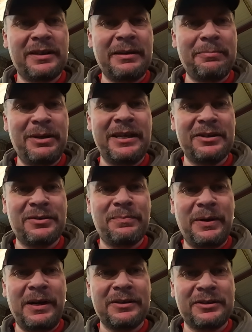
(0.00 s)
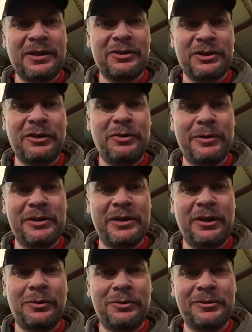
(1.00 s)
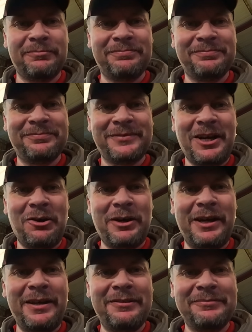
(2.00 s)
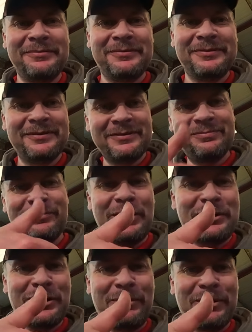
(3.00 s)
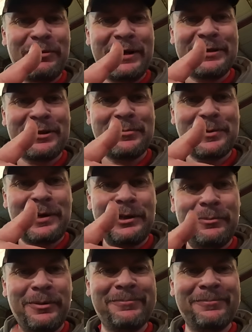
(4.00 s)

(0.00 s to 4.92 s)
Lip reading: Let me get some parts and I'll show you as it goes. Okay? Please comment, rate, subscribe.